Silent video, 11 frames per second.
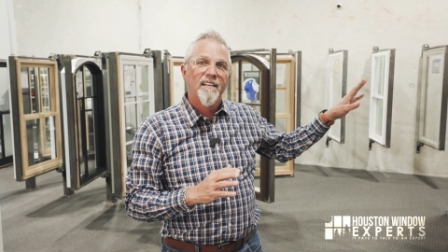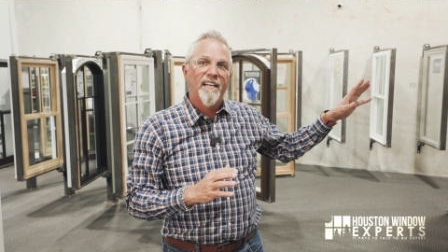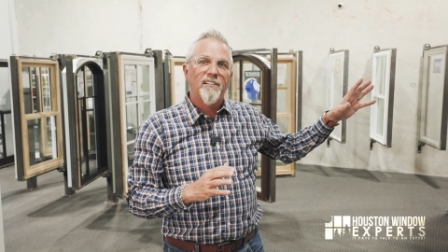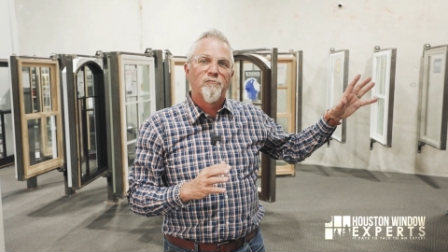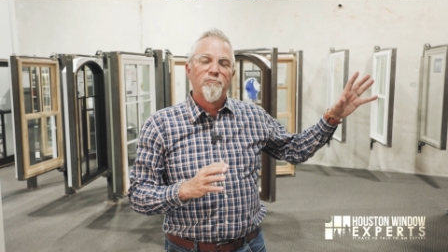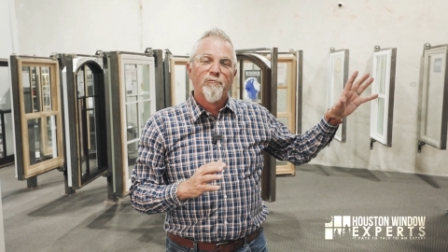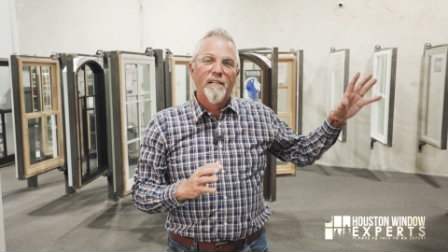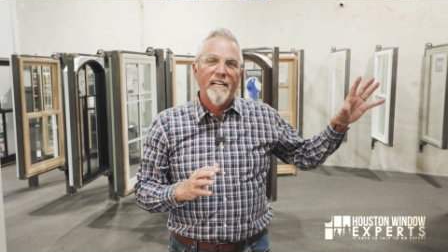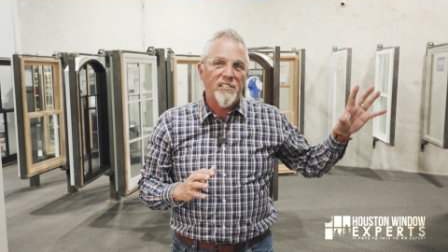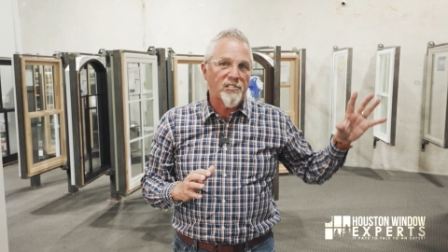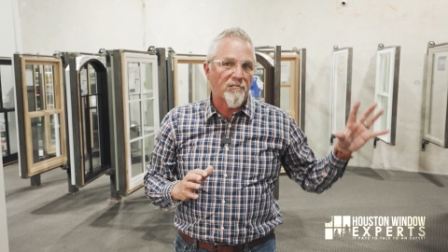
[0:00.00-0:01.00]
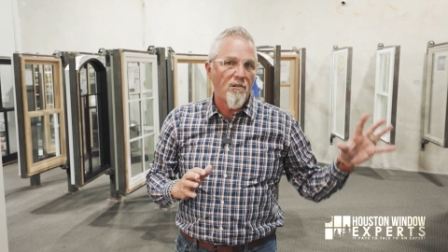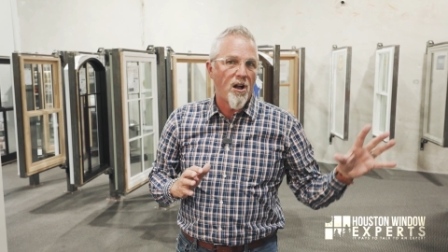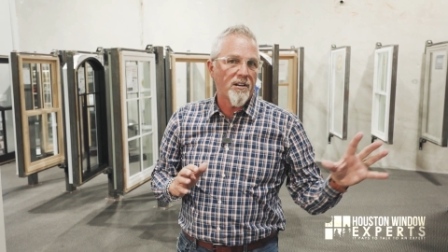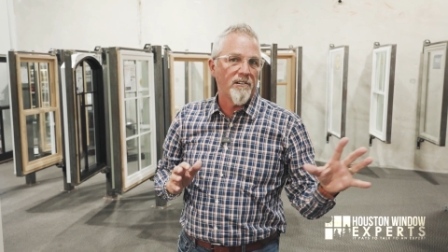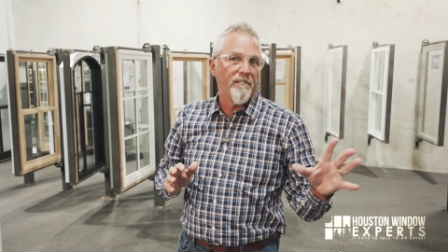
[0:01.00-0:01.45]
is really
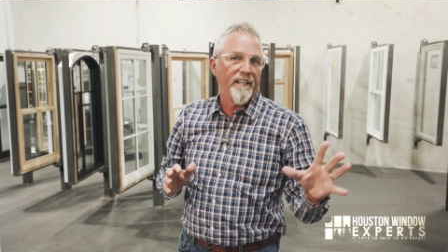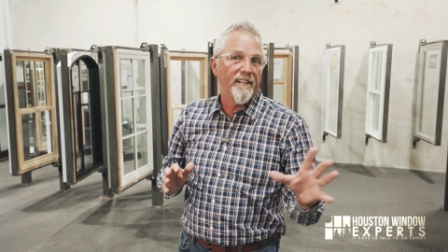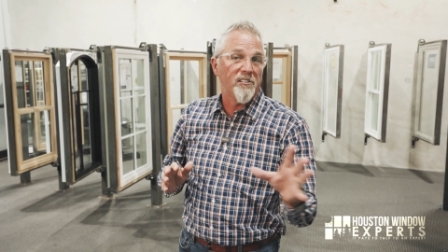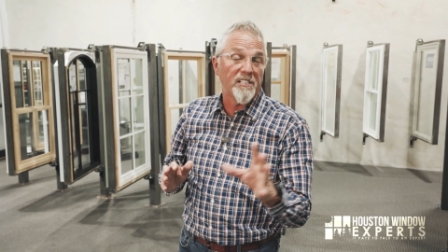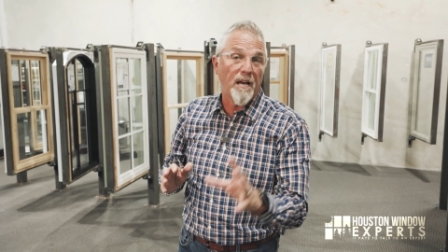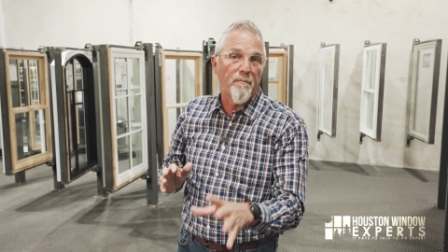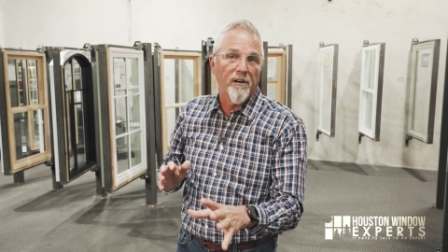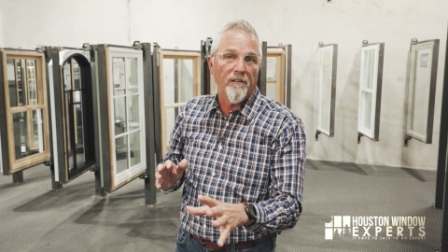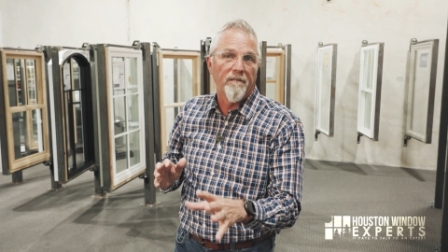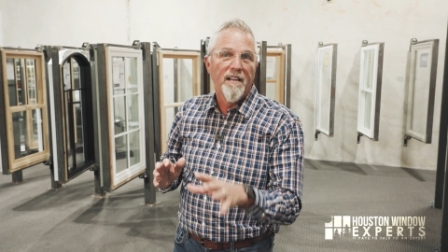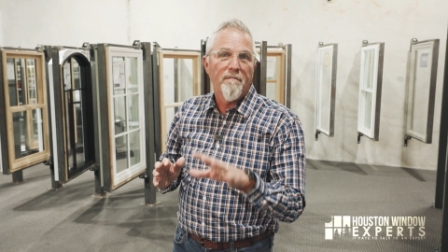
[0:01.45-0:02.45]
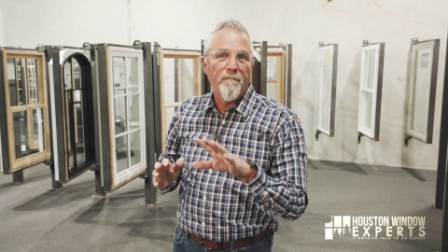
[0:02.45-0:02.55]
strong during the summer,